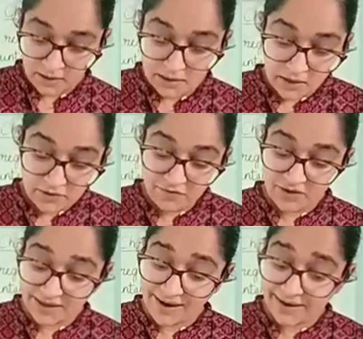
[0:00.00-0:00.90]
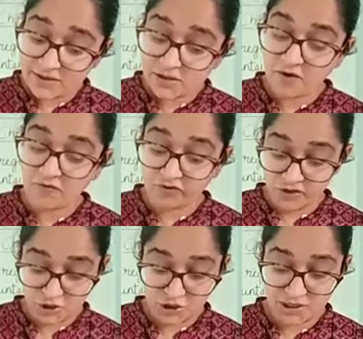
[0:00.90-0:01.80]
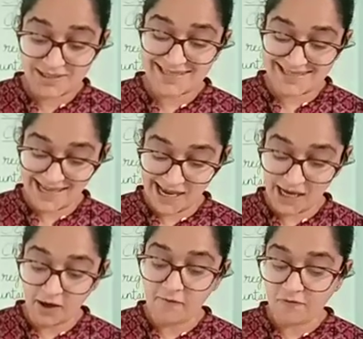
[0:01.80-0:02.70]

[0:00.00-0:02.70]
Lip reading: Now different kinds of fish, snake,